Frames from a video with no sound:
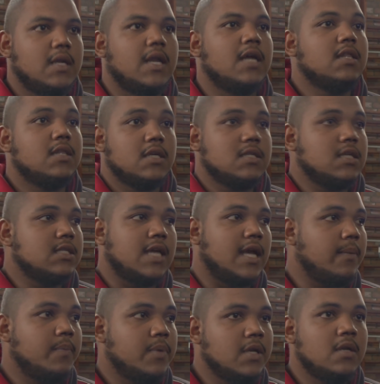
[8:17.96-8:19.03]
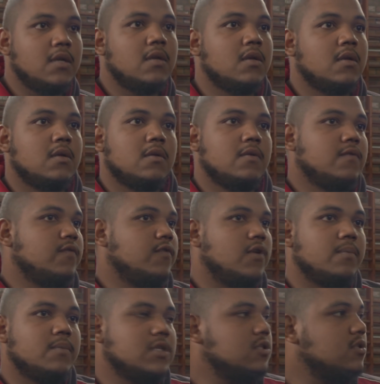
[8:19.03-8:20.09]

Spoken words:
Right? This has happened from the